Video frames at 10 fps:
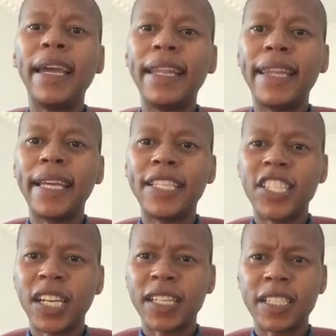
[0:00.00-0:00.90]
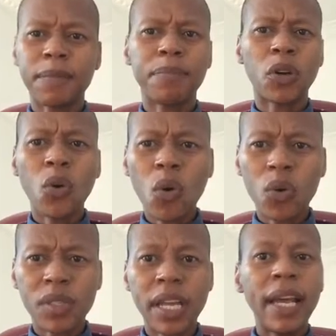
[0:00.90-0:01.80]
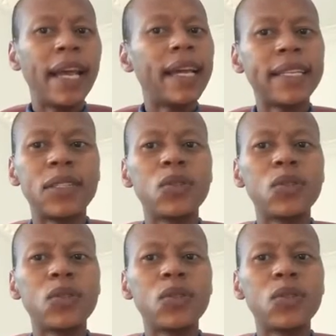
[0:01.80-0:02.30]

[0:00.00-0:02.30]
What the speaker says: in that juncture, because it